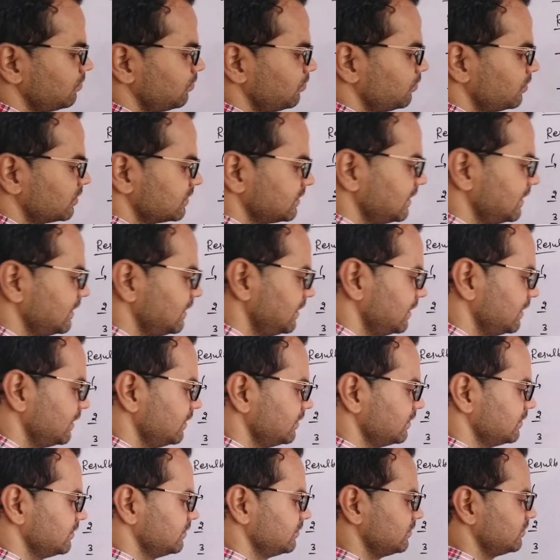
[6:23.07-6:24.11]
present
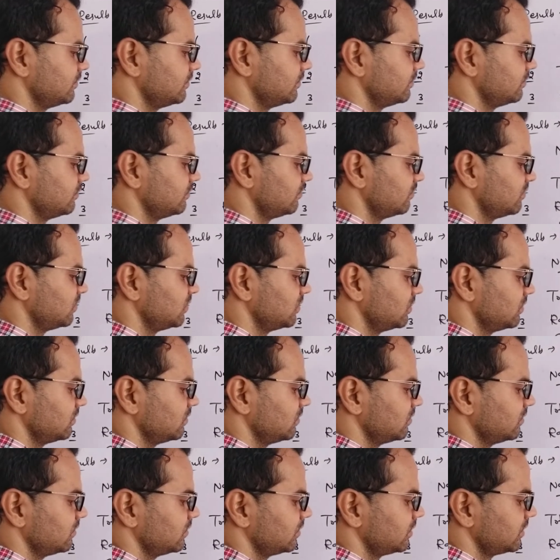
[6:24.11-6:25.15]
in
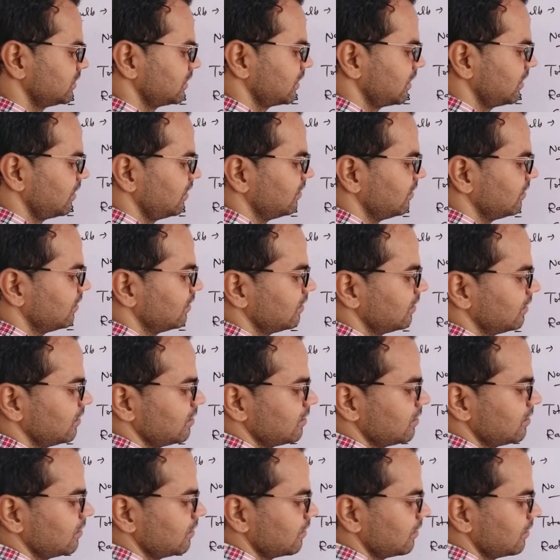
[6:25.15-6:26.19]
shell
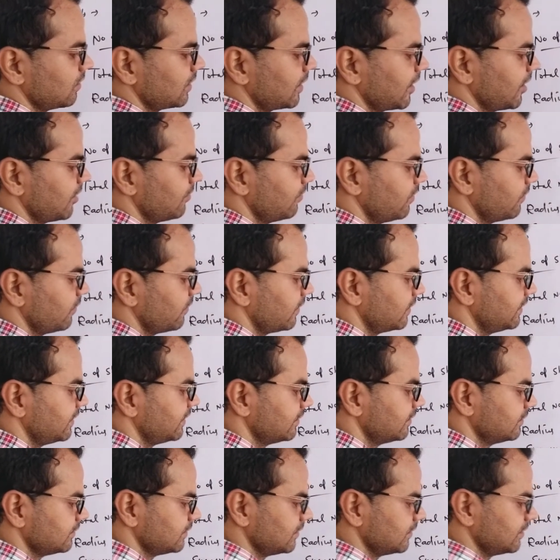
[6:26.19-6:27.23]
can be
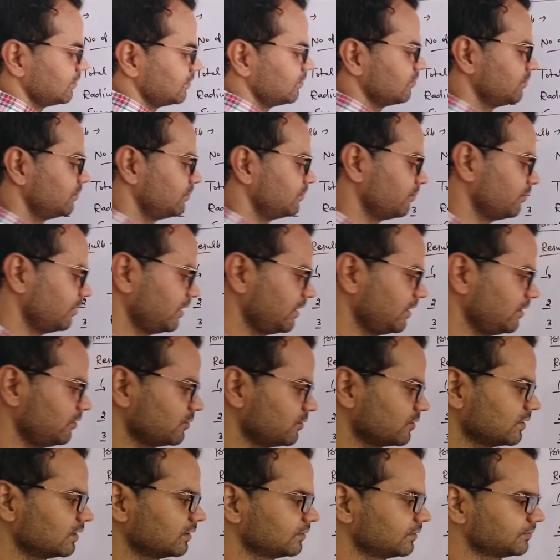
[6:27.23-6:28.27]
found by
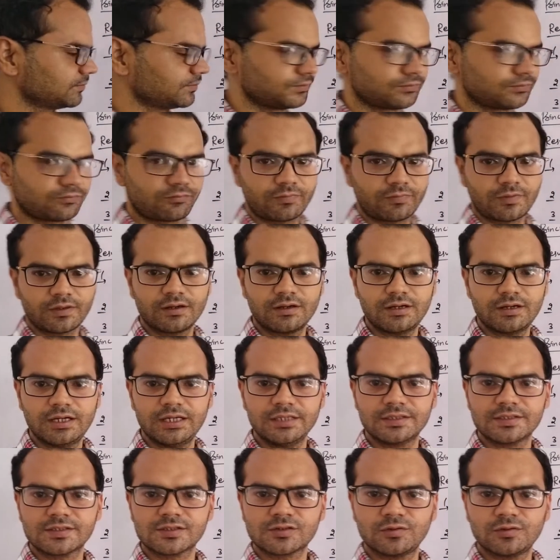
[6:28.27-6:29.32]
using n
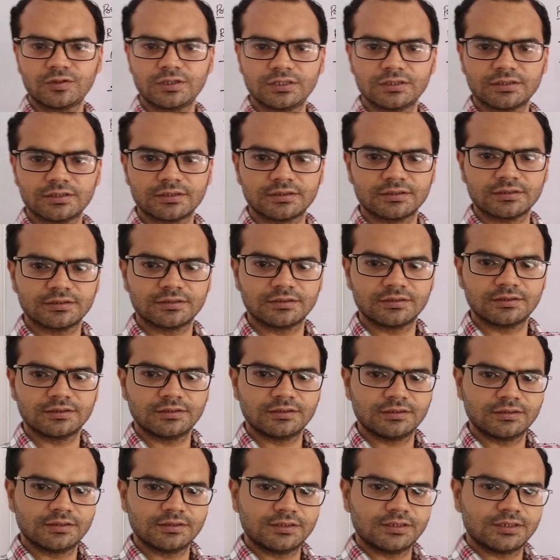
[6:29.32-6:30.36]
square.
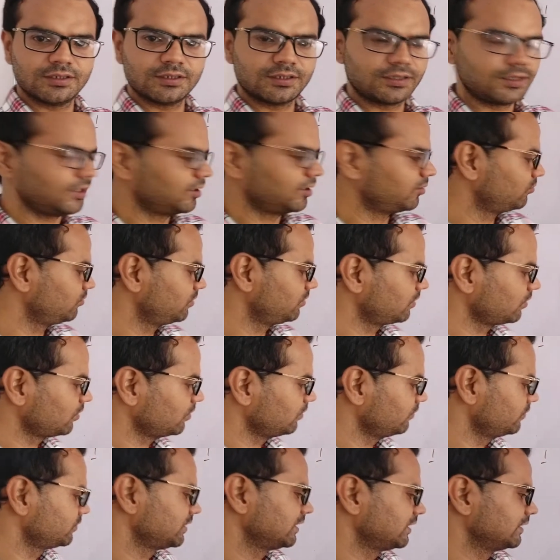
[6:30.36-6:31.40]
Number
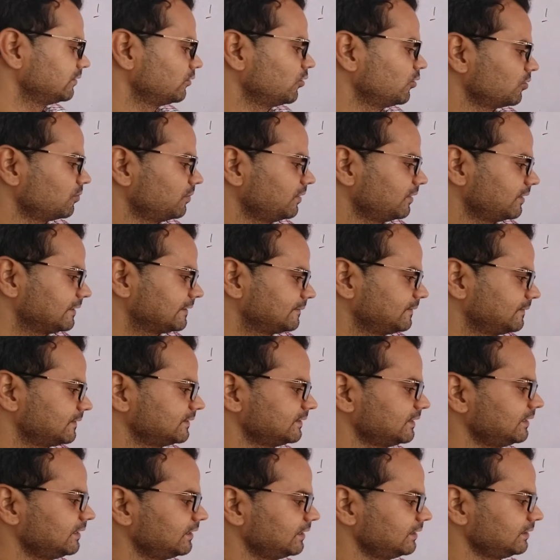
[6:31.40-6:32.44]
of orbitals
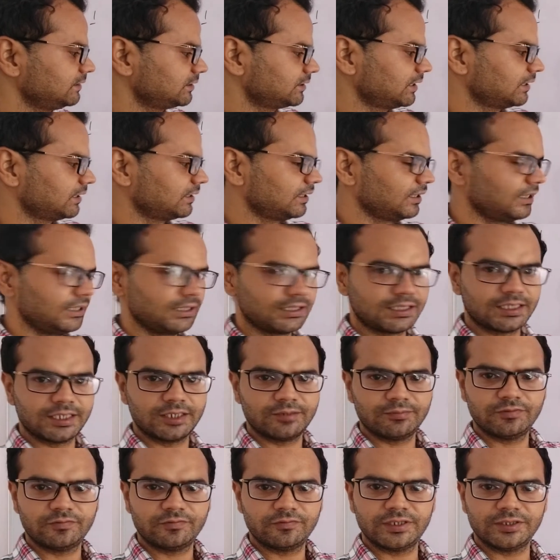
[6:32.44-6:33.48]
present in shell can
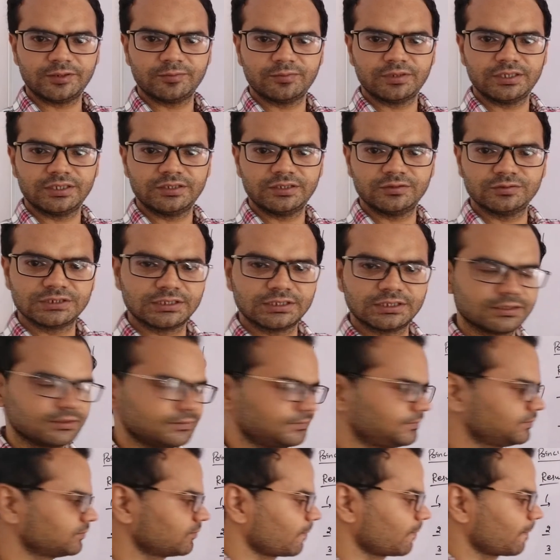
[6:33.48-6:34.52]
be found by using
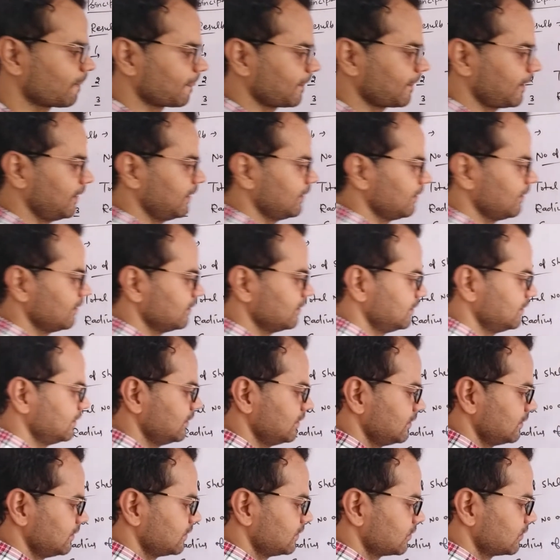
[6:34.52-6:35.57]
n
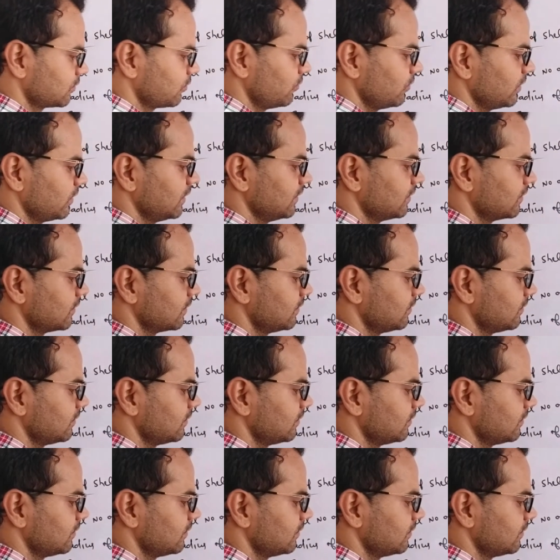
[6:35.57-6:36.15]
square.